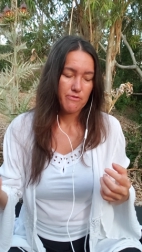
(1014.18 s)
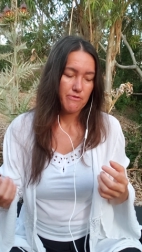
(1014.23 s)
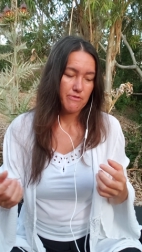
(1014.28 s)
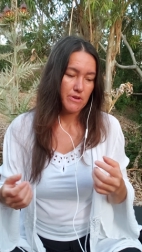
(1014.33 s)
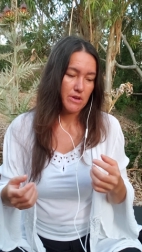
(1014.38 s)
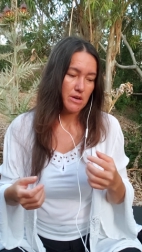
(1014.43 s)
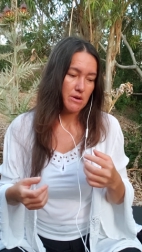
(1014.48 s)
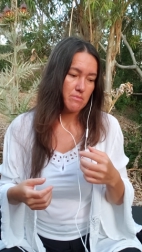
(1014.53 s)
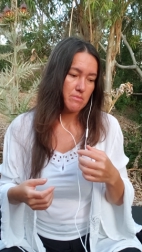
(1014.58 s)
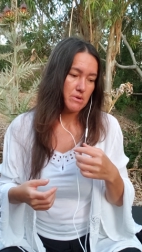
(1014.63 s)

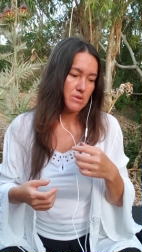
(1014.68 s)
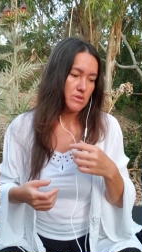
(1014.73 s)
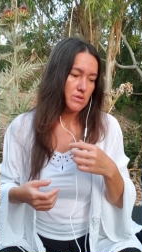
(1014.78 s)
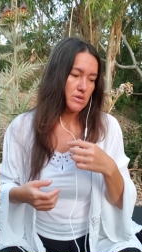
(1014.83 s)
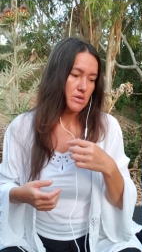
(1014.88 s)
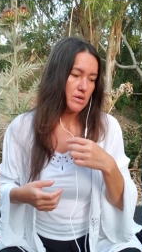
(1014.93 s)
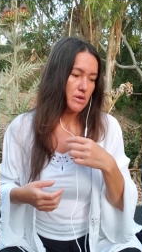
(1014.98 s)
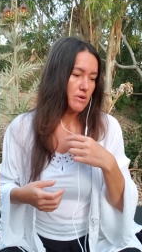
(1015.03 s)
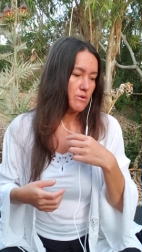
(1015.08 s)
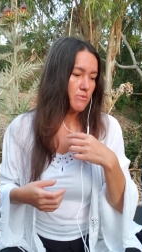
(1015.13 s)

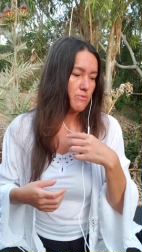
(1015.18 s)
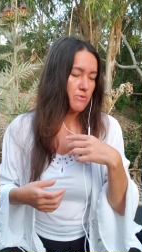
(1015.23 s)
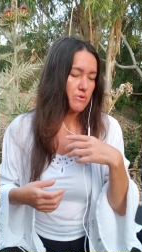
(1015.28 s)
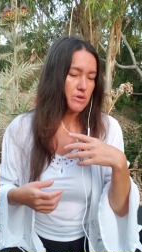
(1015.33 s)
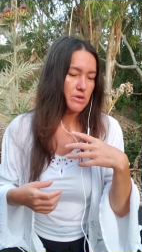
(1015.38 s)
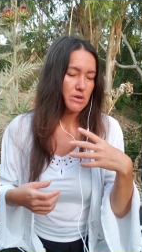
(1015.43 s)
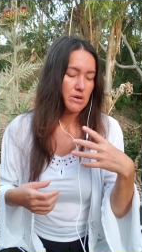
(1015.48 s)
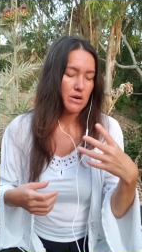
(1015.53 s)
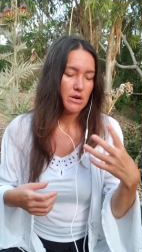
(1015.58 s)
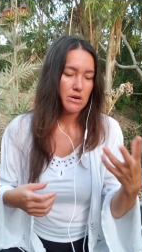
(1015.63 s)
family,
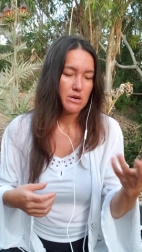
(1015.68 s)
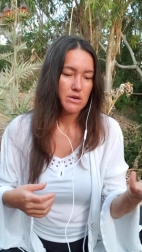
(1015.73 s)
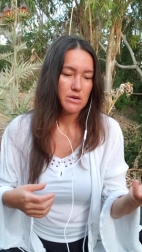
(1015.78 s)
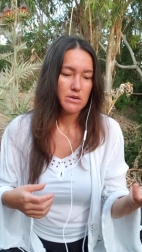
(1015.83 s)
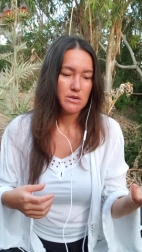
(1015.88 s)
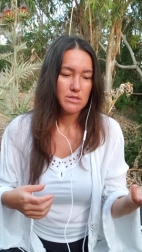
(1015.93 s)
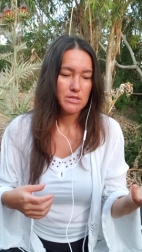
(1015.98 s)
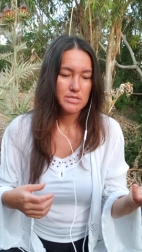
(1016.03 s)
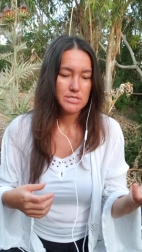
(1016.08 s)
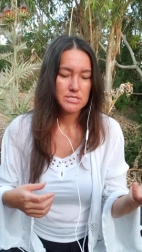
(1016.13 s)
we
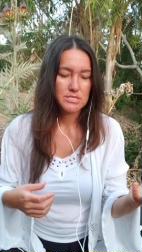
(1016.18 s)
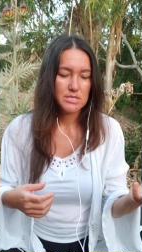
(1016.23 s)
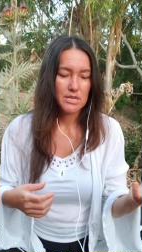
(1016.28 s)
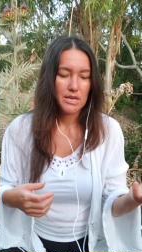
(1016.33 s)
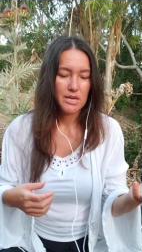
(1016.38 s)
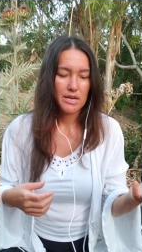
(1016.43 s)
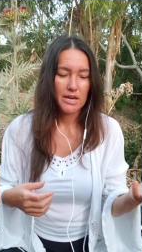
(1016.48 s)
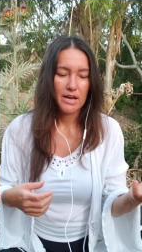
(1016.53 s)
are, let's say,